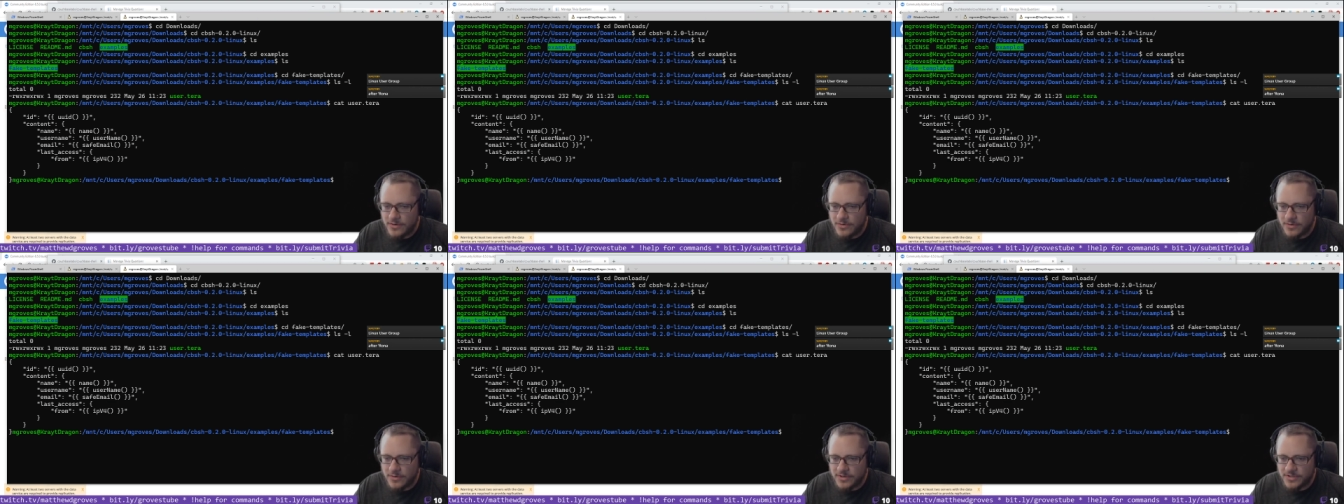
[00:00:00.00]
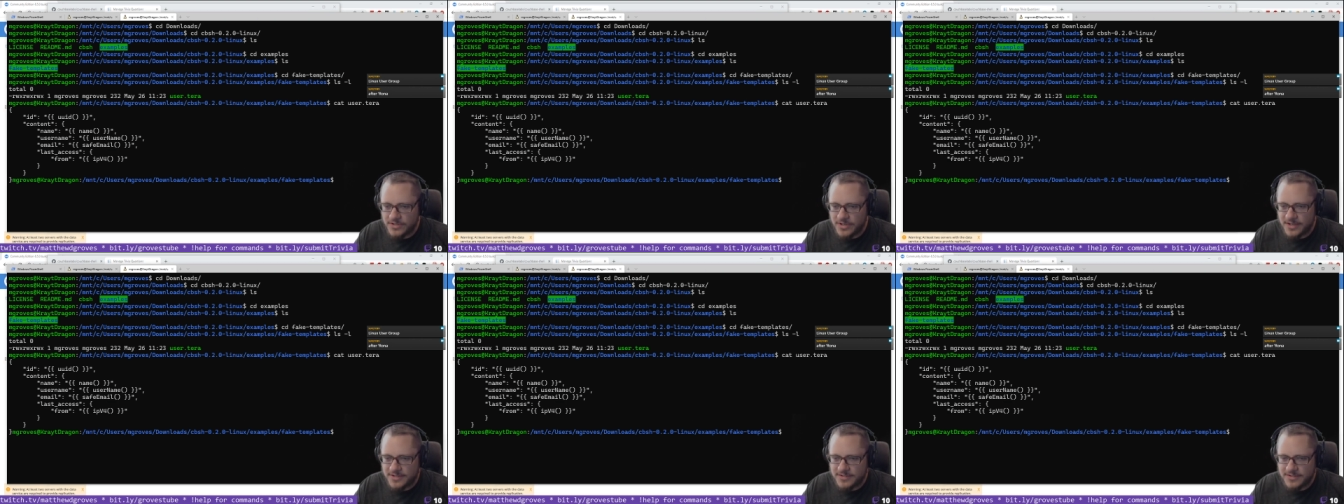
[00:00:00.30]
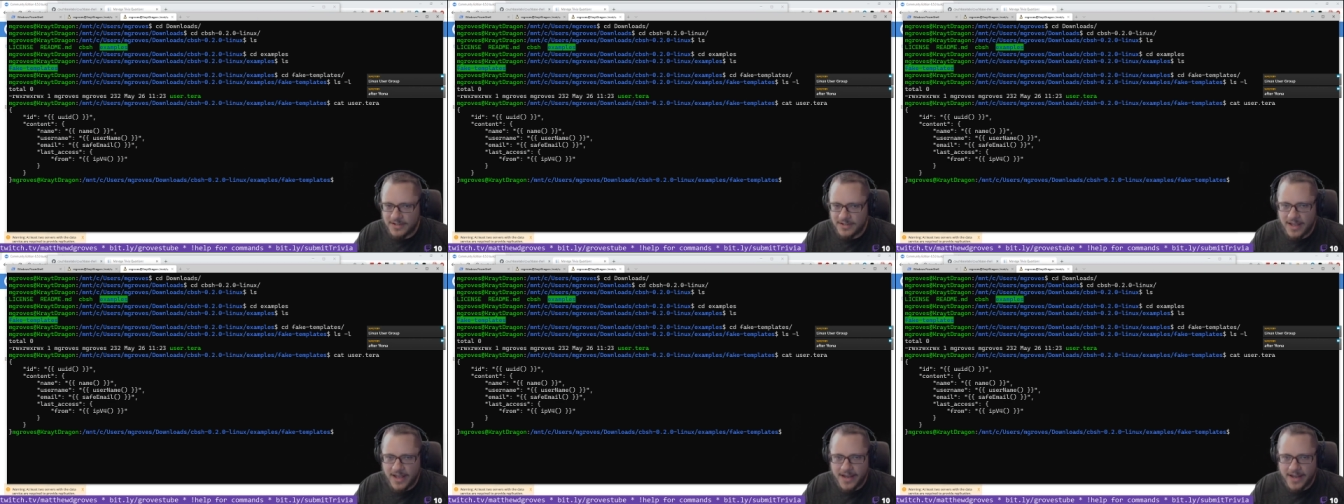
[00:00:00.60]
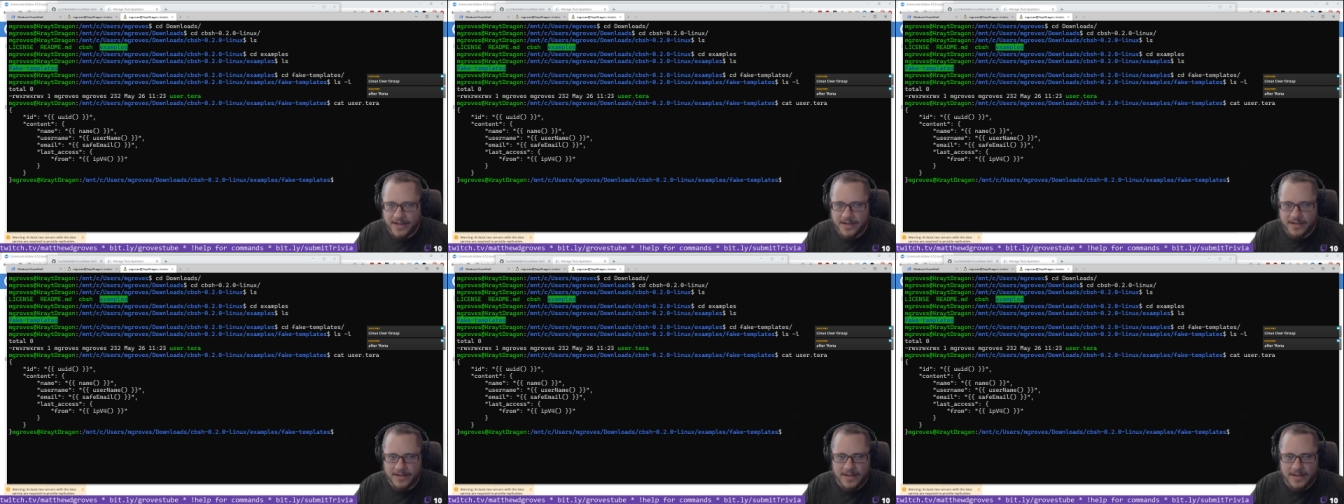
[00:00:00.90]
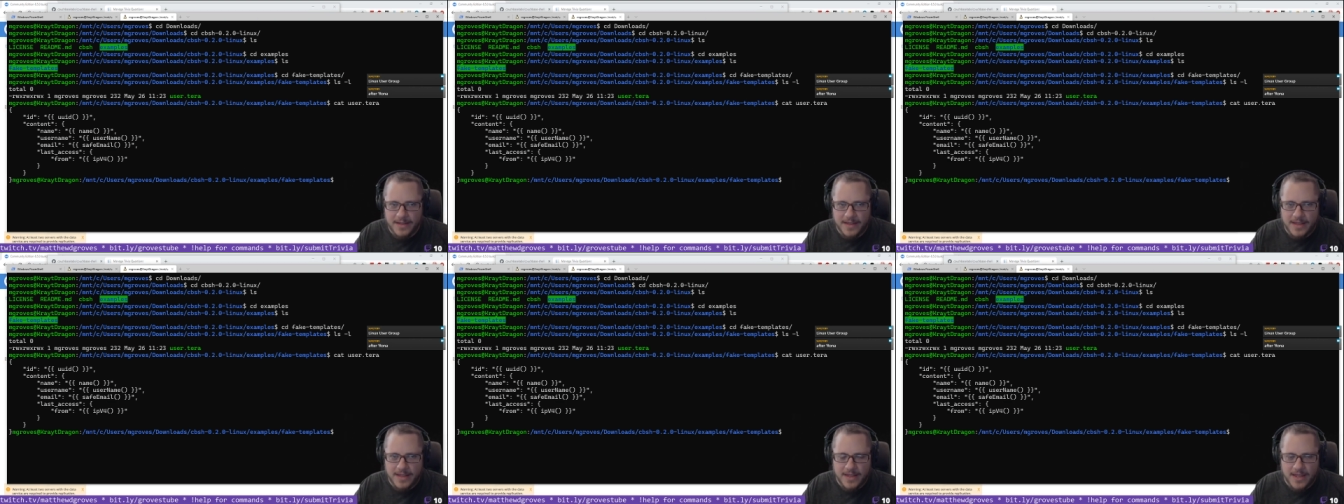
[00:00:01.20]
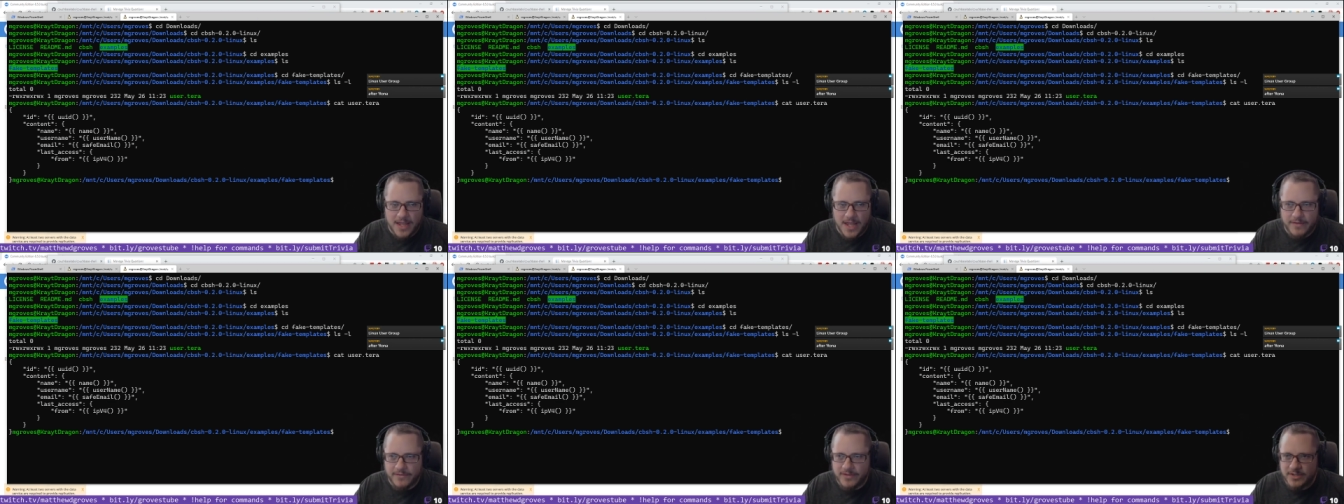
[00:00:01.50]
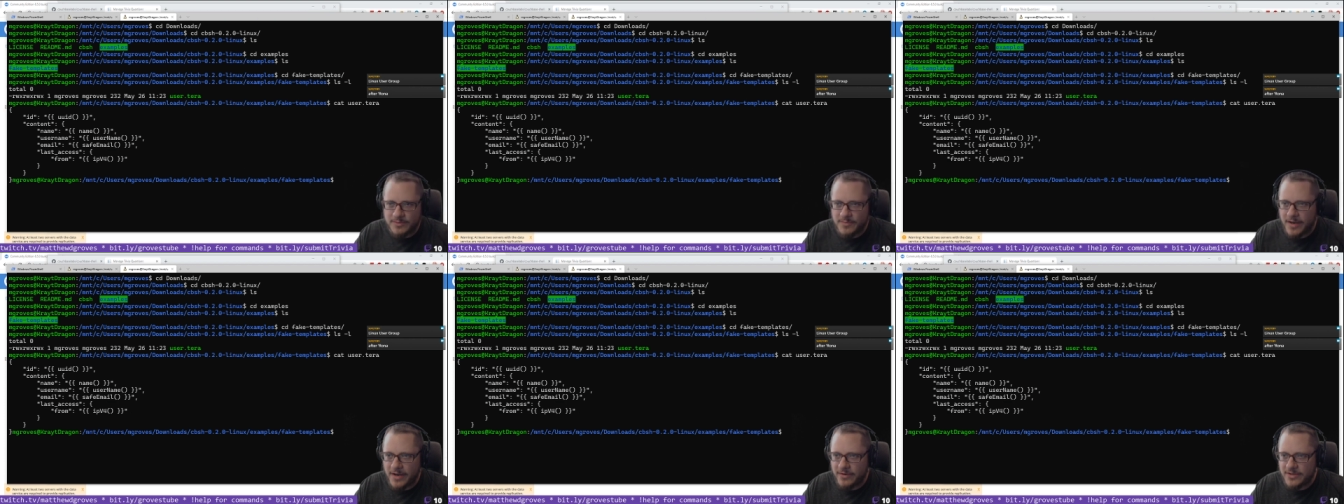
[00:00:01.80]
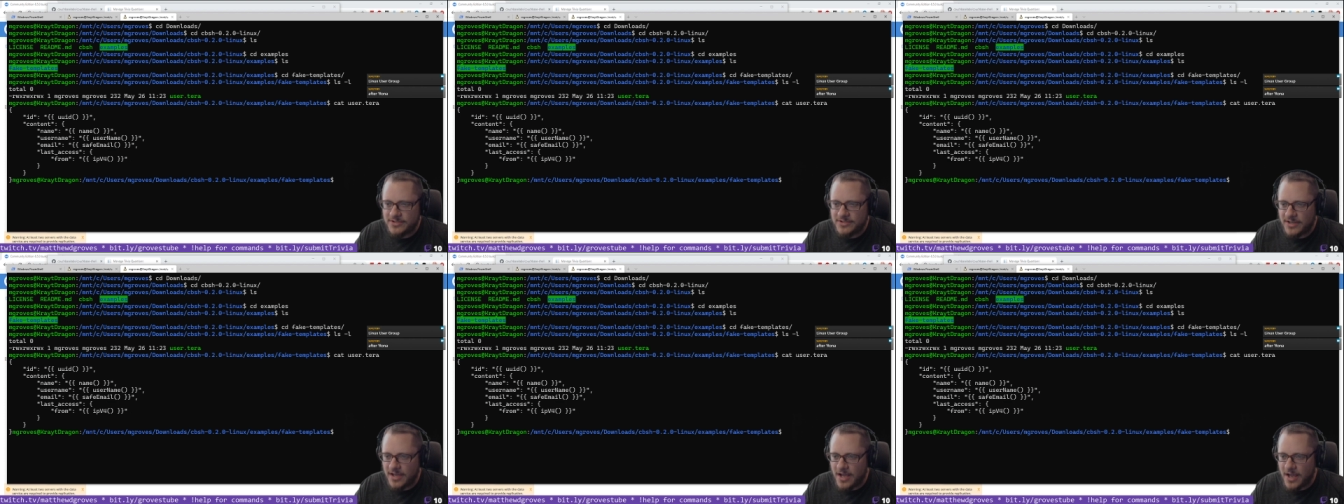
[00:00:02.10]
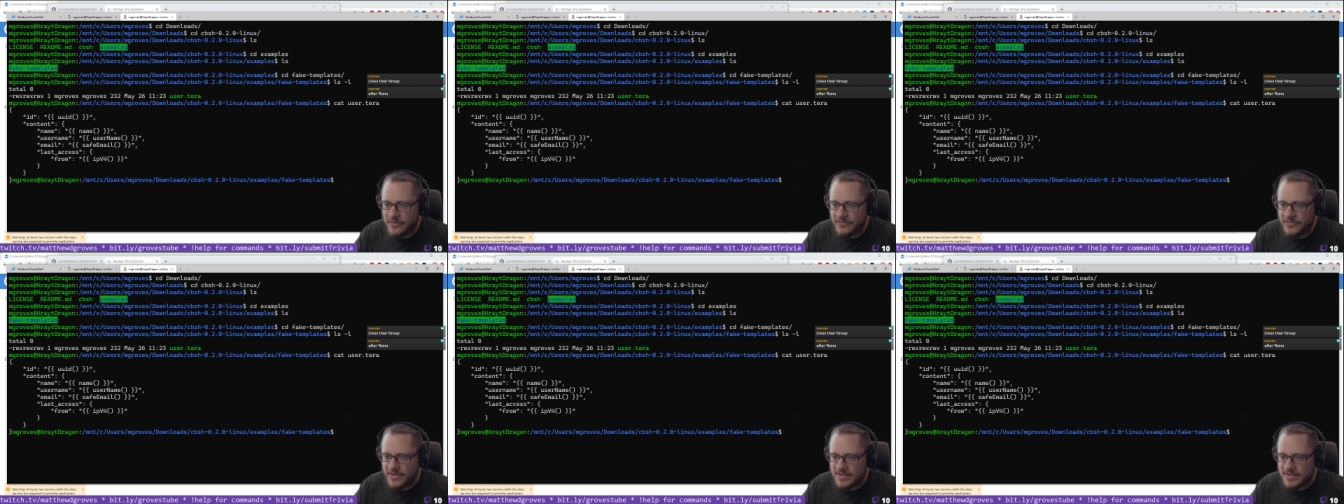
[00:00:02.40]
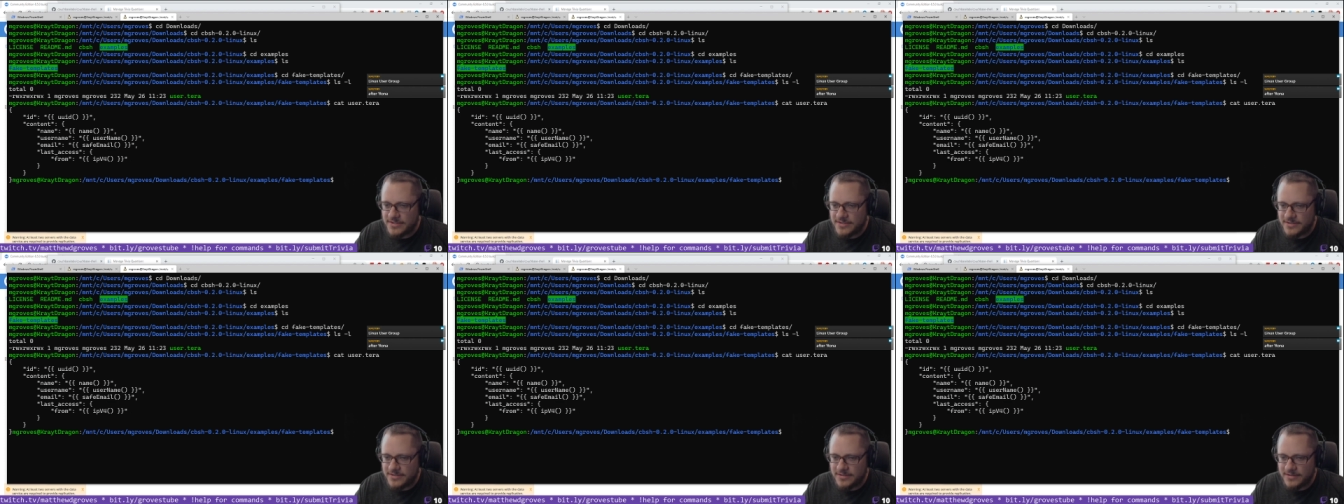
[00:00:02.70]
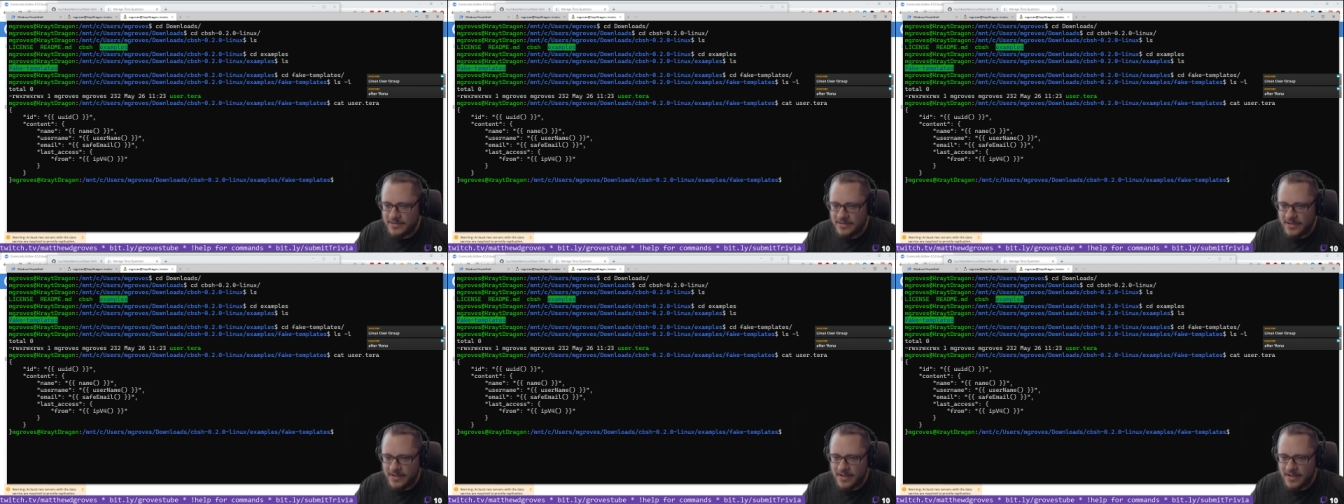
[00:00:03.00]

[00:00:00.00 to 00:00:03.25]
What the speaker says: just like, if it's Microsoft, it's